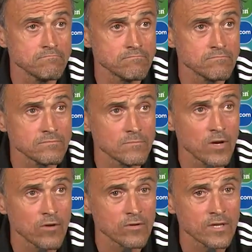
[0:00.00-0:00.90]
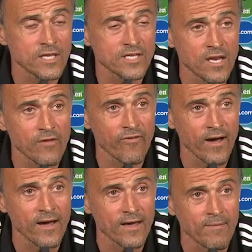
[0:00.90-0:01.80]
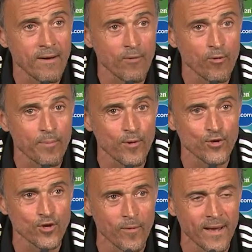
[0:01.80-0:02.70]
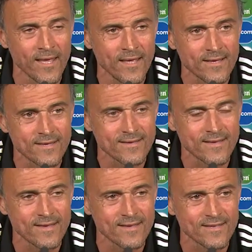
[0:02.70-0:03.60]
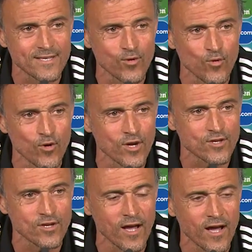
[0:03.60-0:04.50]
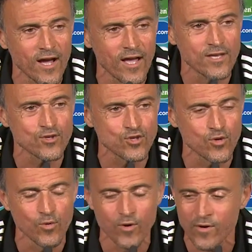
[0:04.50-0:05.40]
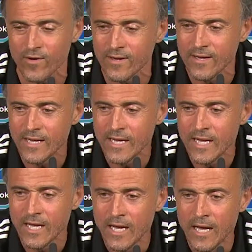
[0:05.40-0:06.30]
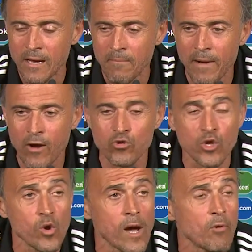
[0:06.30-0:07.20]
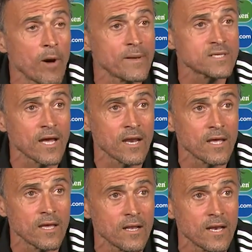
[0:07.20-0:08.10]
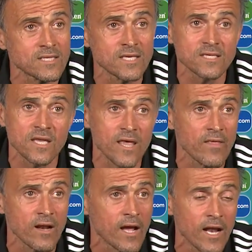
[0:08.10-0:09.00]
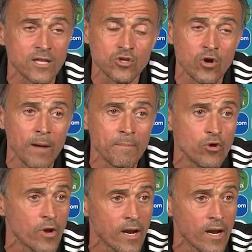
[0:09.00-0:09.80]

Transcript: be eh, delighted to uh, once again see eh, him. We were indeed uh, a lot younger a decade ago, that's for sure.